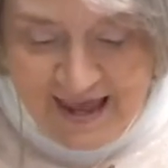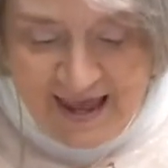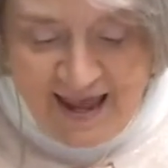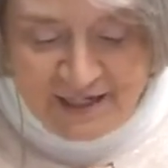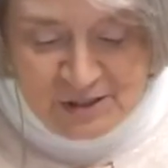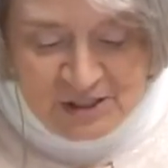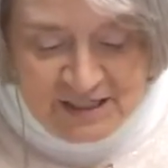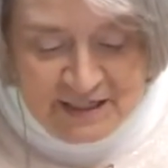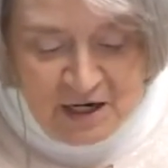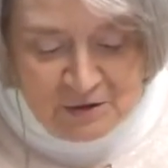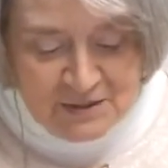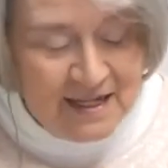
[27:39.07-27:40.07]
And she
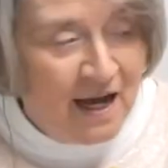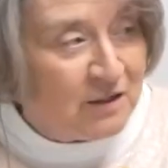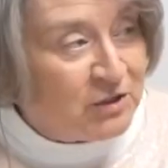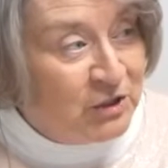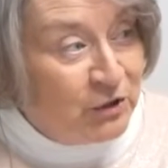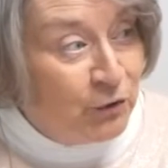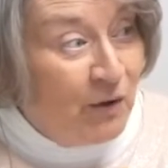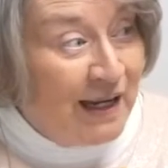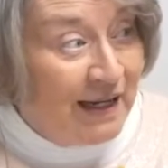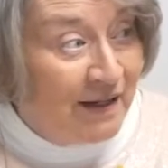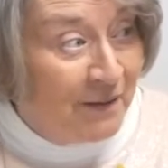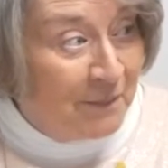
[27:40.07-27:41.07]
goes out to
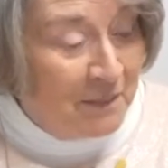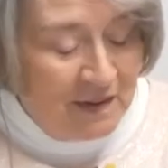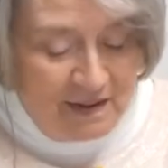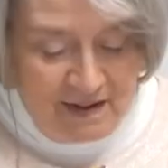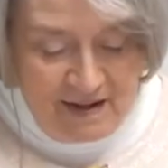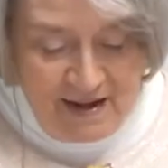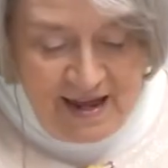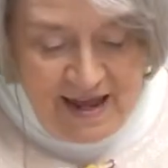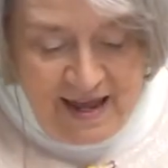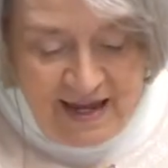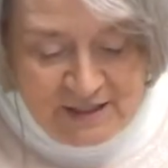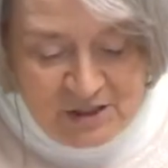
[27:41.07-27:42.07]
him,
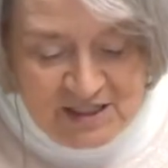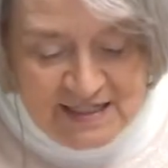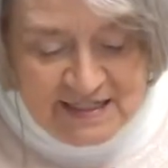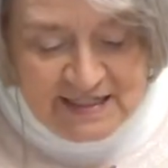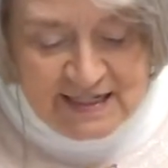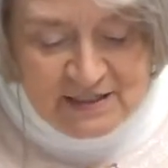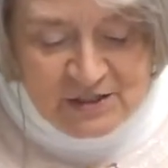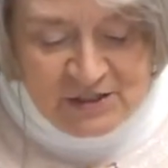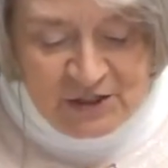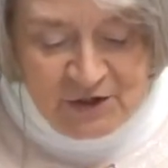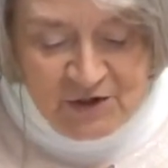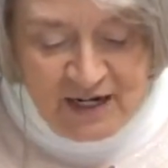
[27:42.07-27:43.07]
and she says,
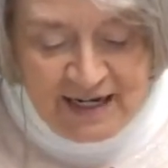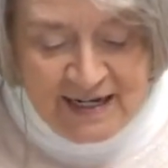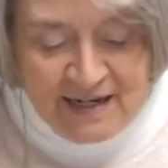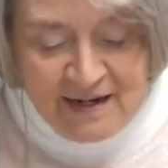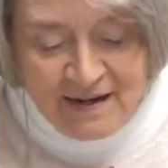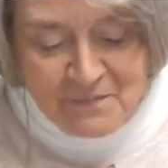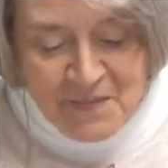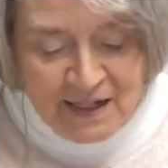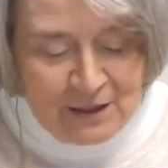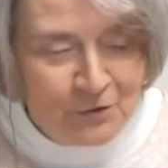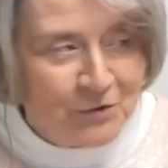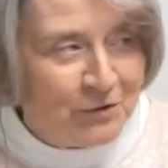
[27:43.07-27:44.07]
"Turn in, my
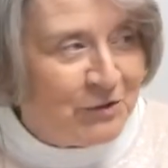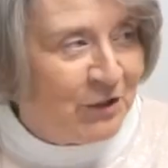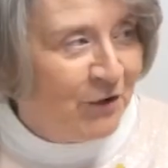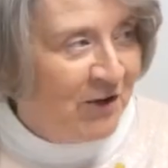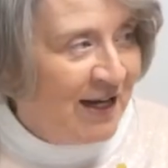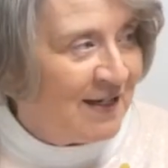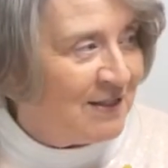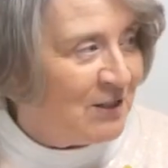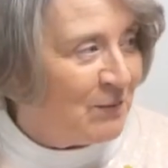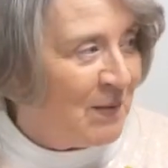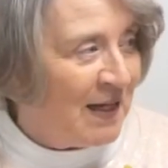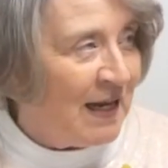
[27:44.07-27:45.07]
Lord, turn in to
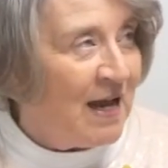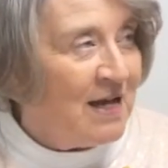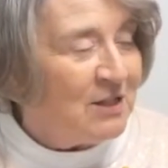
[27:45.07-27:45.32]
me."